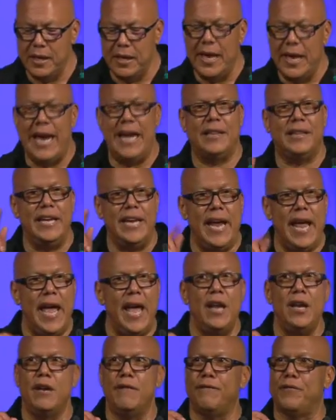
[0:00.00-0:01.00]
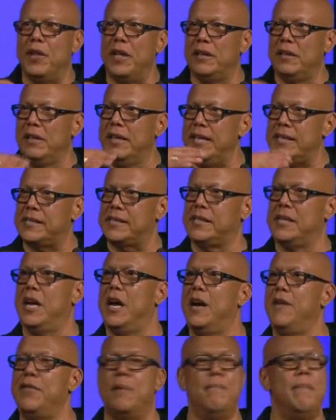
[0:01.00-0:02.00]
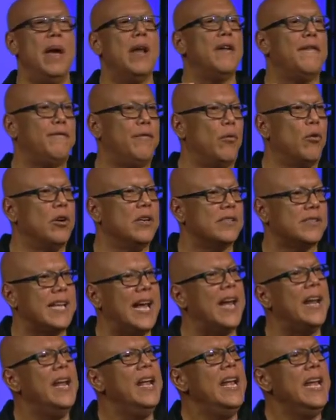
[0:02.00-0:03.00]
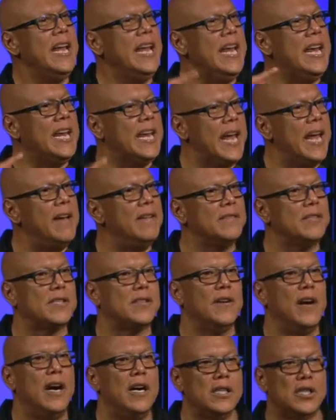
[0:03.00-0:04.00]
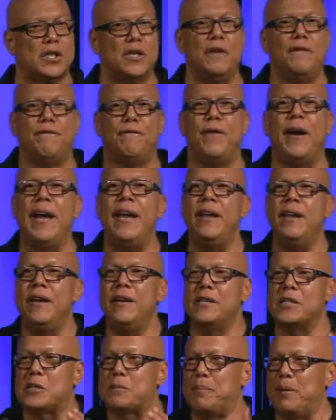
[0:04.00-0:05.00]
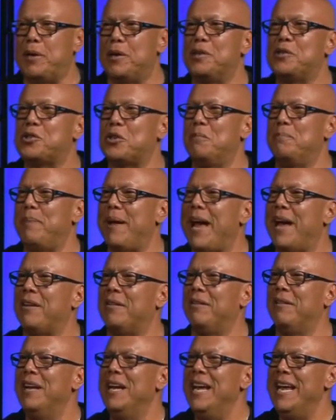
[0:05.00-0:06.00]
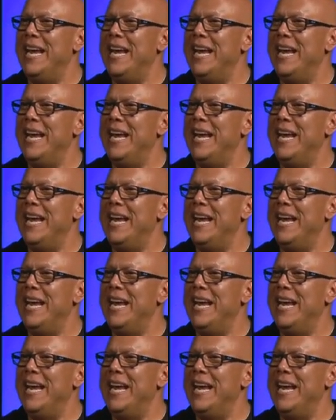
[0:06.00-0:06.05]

at the end of the list of the metaphors that he gives us to fight in a spiritual battle,